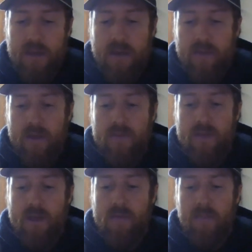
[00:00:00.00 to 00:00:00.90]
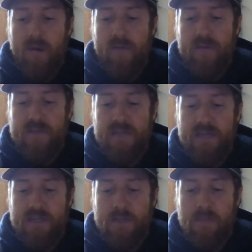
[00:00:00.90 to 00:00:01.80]
Now, the other part of this
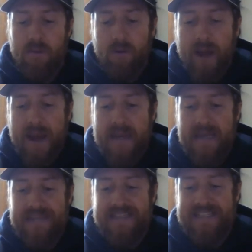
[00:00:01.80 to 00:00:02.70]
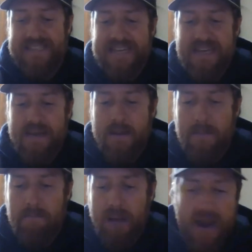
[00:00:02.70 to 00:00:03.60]
is pray and seek
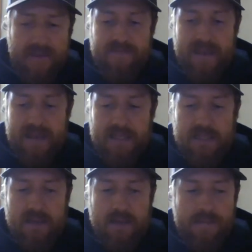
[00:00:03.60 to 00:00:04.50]
my face.